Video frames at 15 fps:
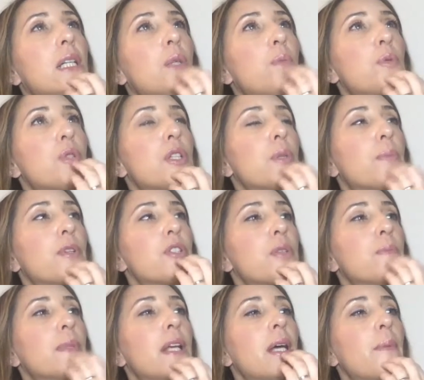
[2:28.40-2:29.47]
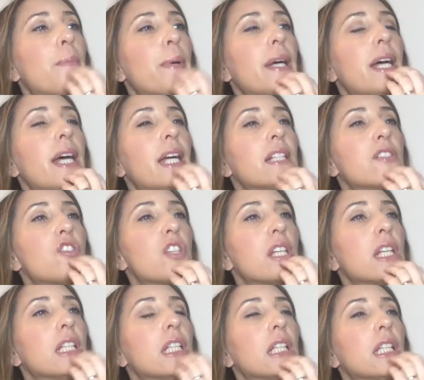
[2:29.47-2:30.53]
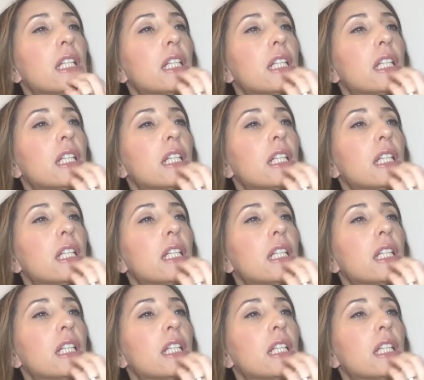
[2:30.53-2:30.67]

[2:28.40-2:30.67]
Between your bottom lip and chin.